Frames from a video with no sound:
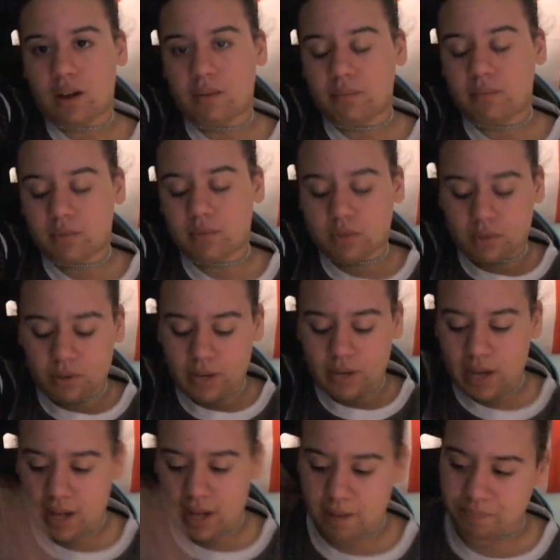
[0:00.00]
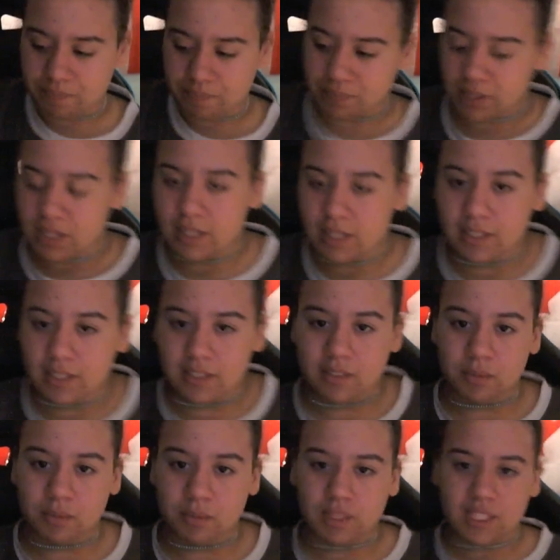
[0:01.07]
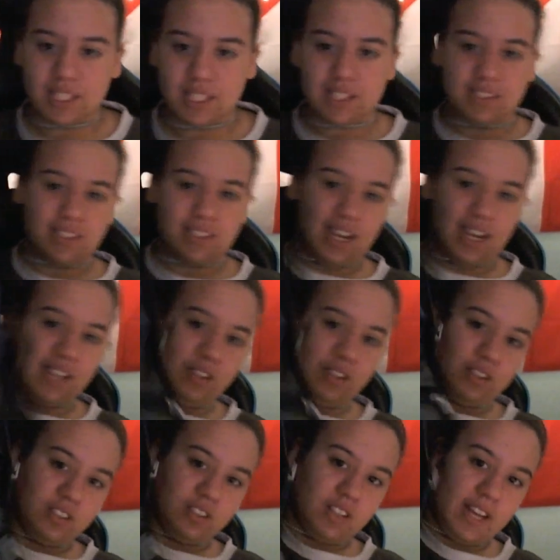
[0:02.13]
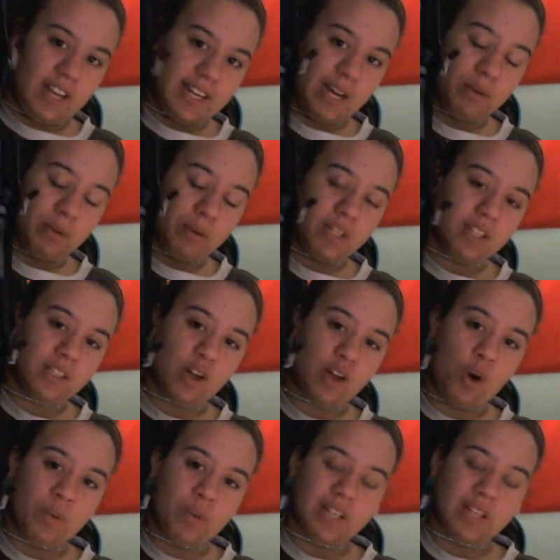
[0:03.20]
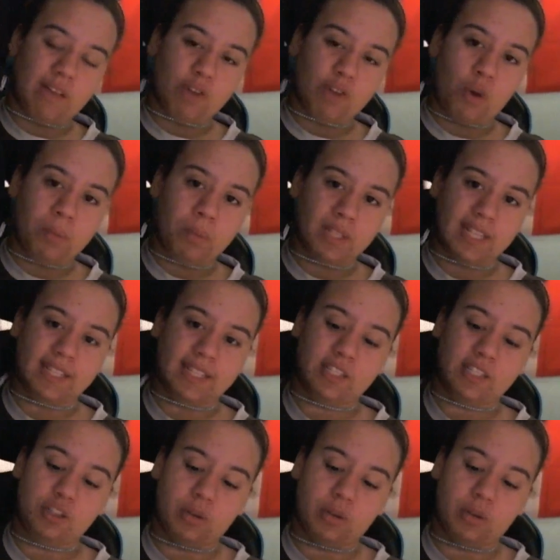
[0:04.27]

So yeah, this is what the inside looks like. Now, it doesn't always have to open like this.